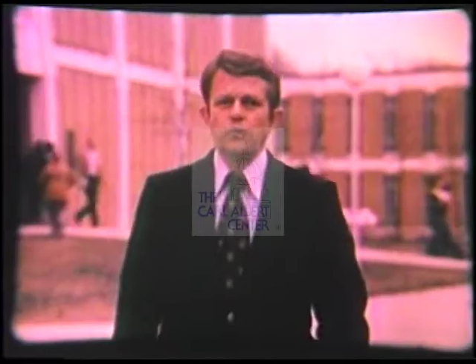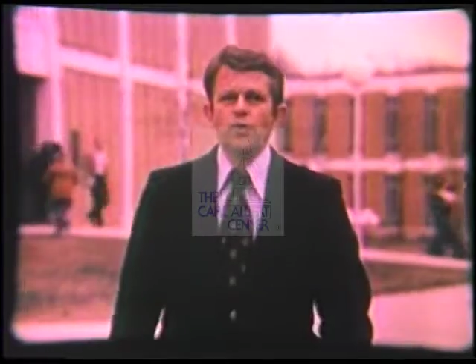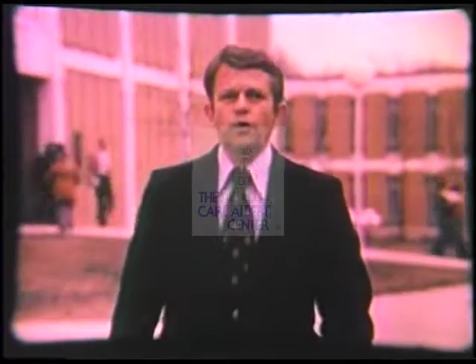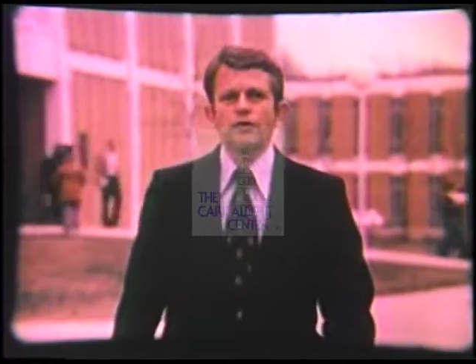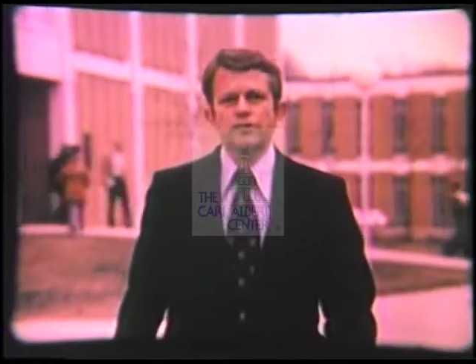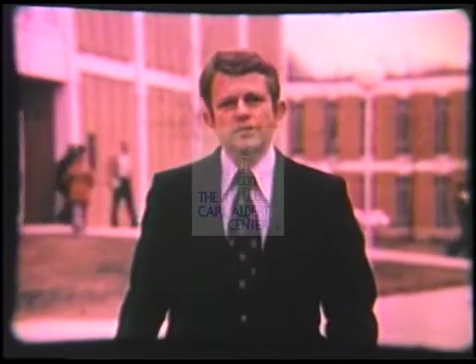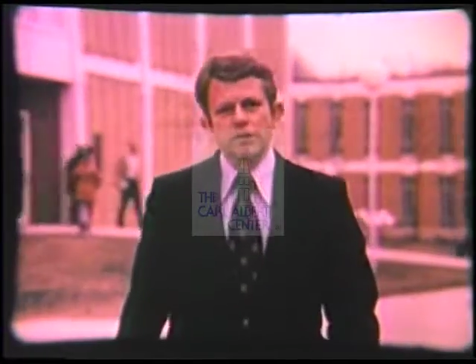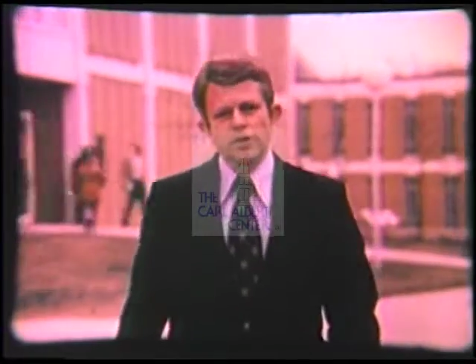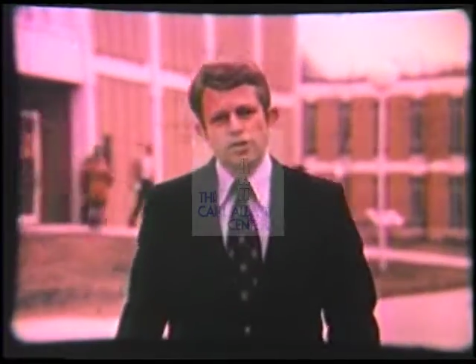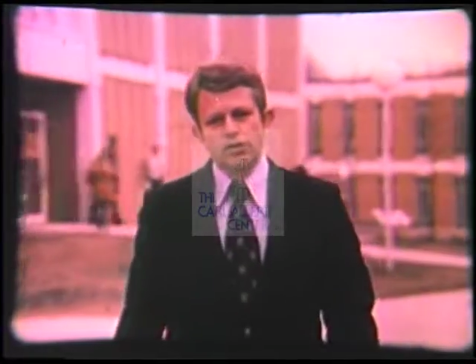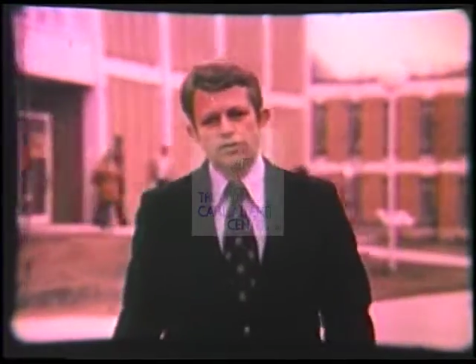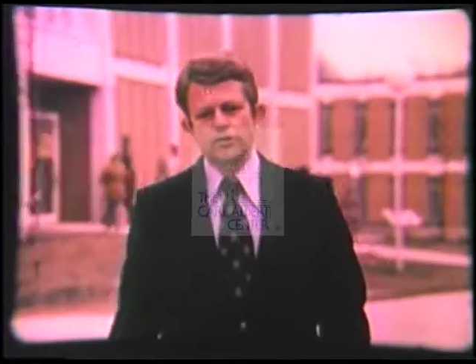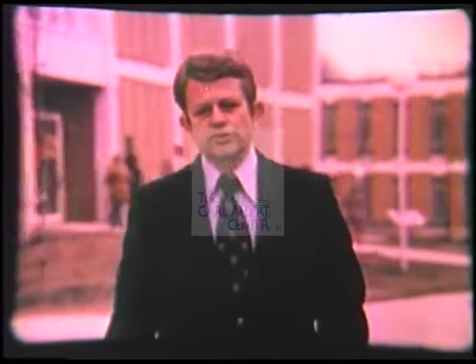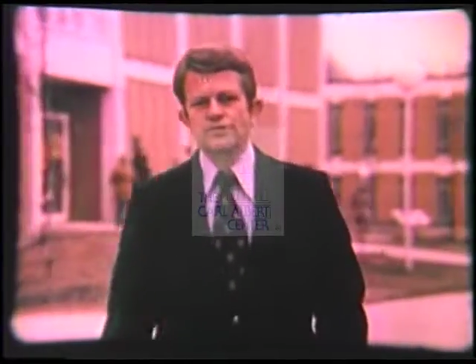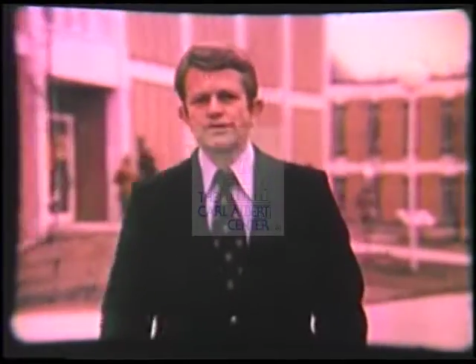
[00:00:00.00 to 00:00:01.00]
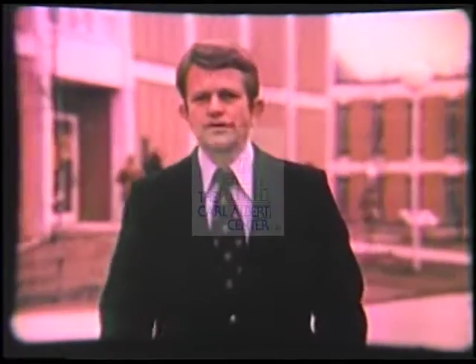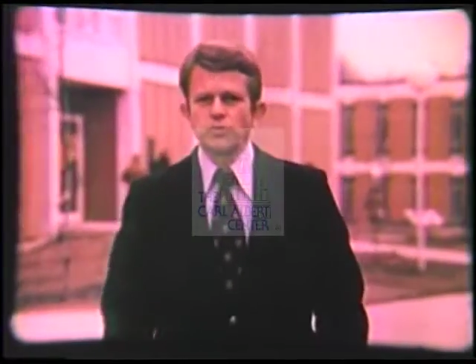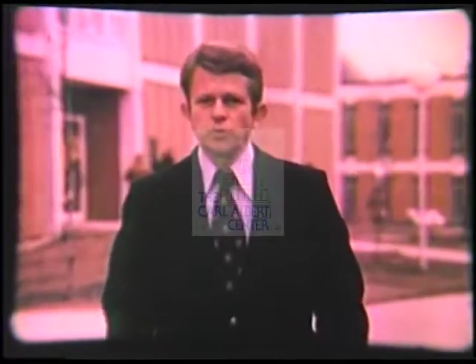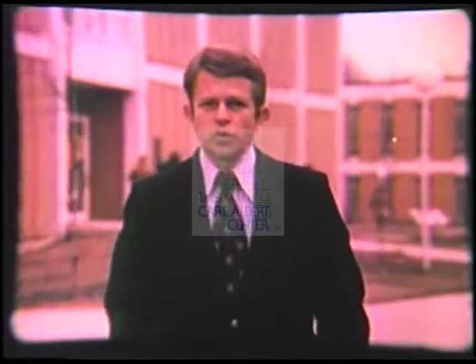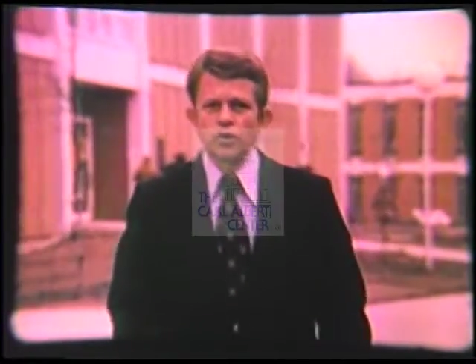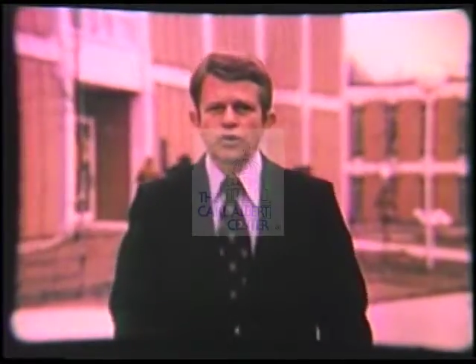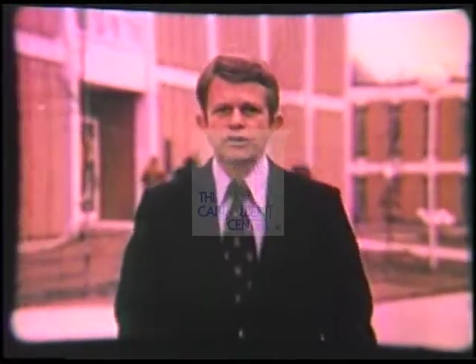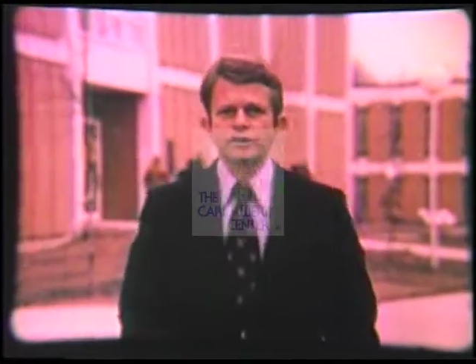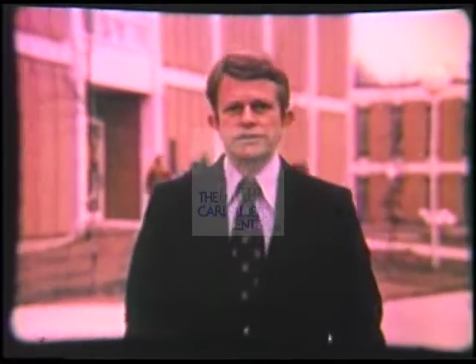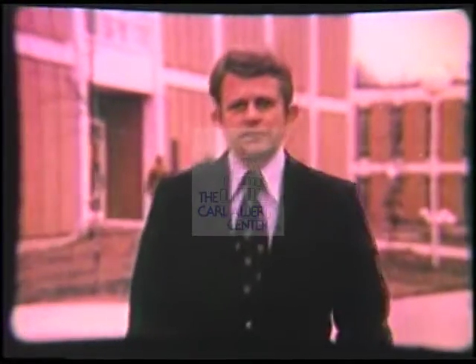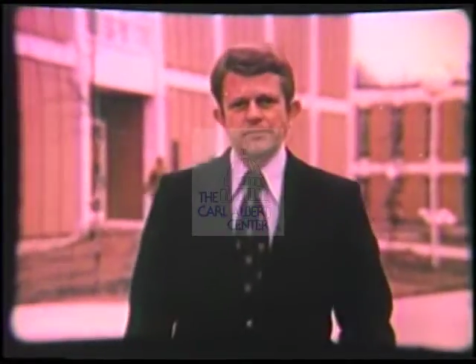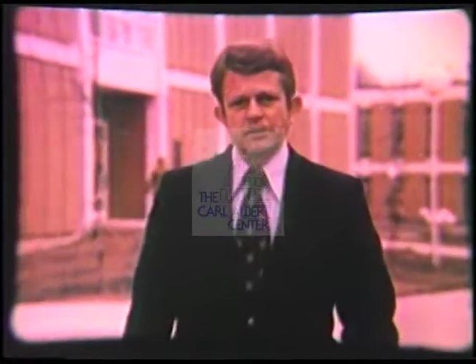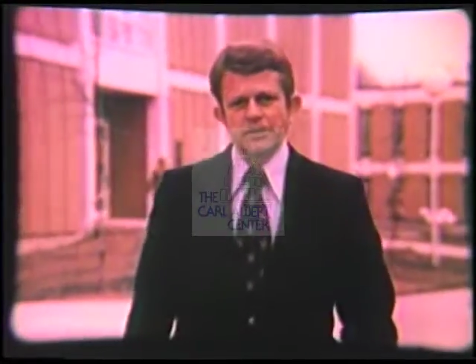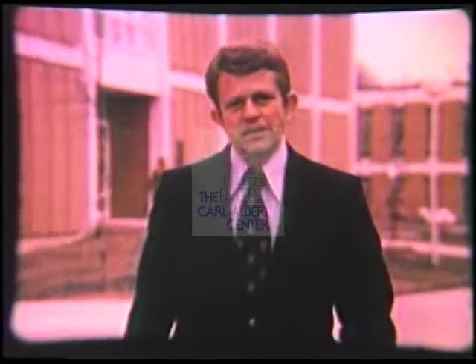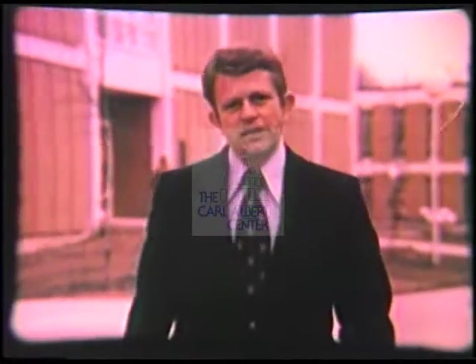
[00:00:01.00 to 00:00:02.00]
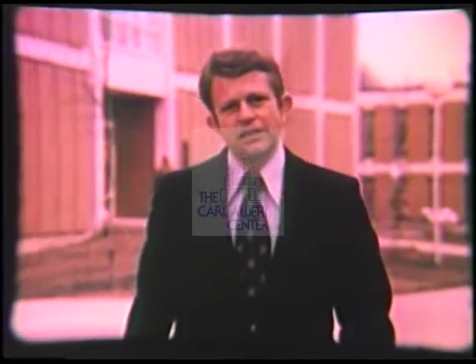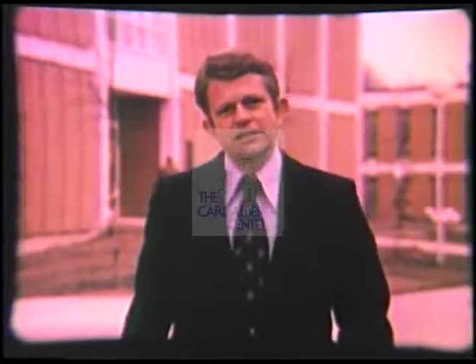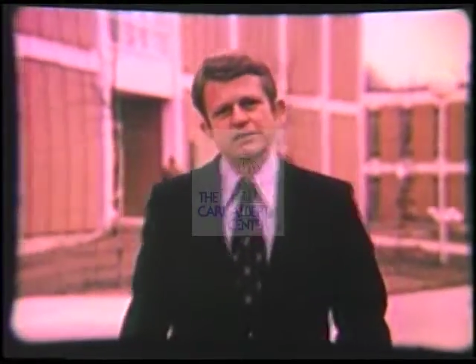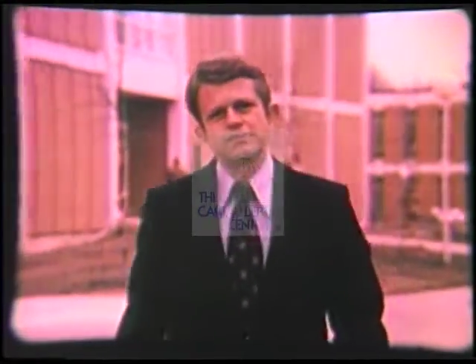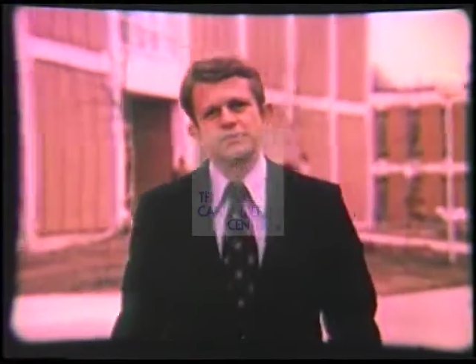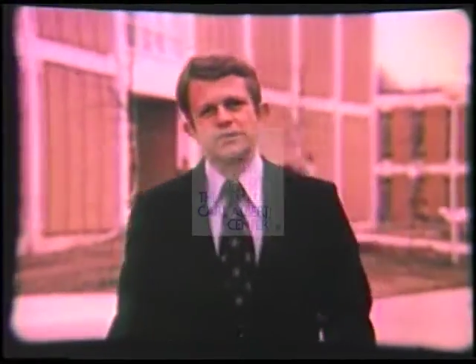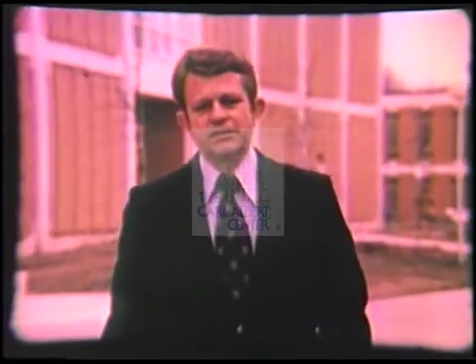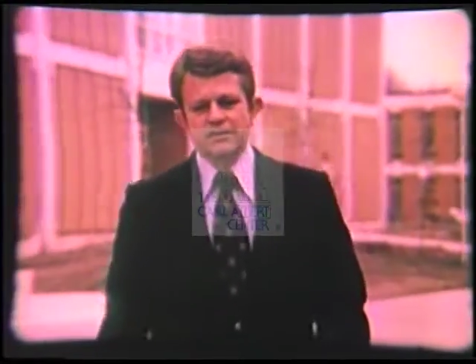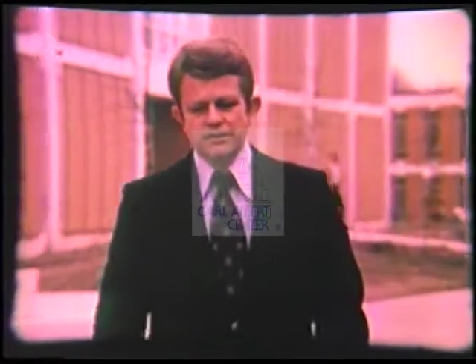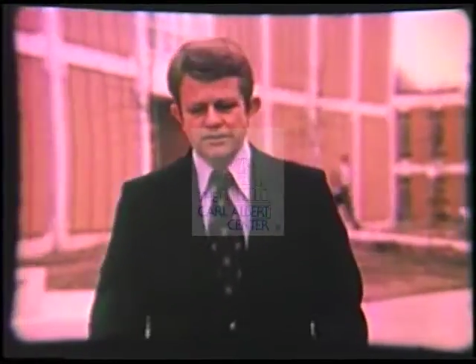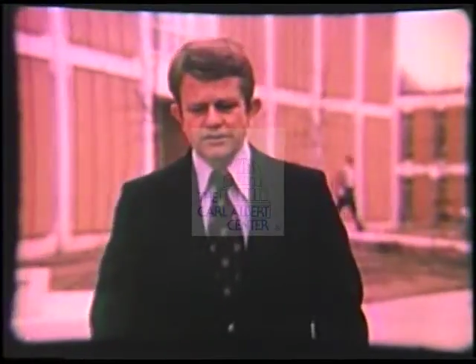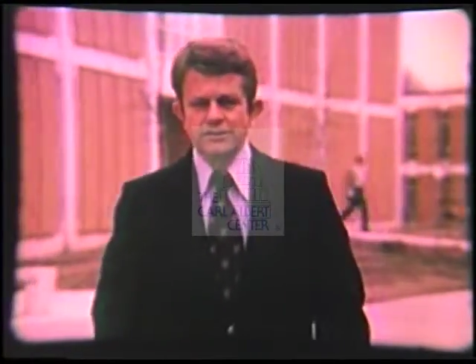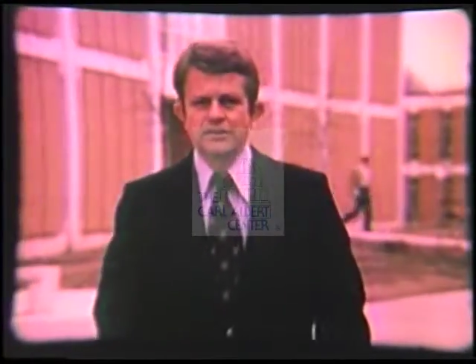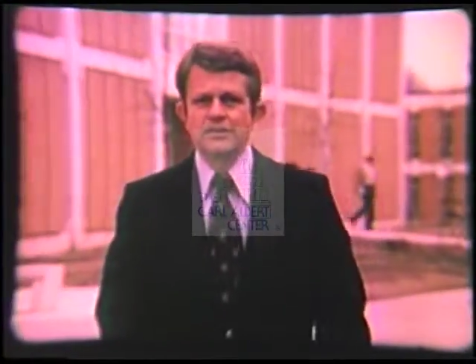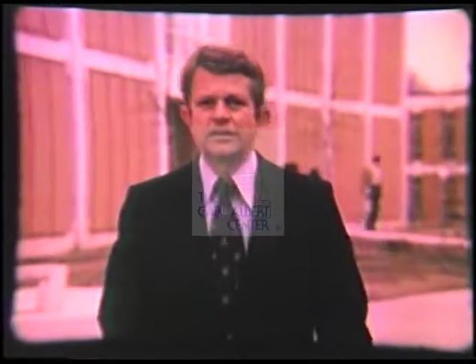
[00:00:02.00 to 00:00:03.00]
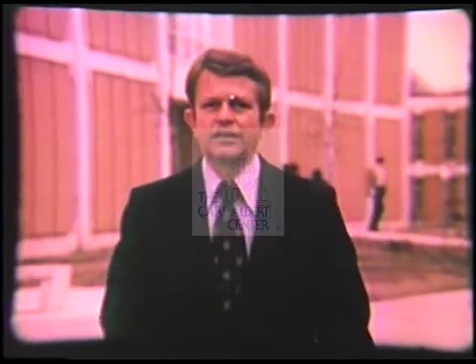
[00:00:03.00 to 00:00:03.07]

walked the halls and the wards of the mental hospitals.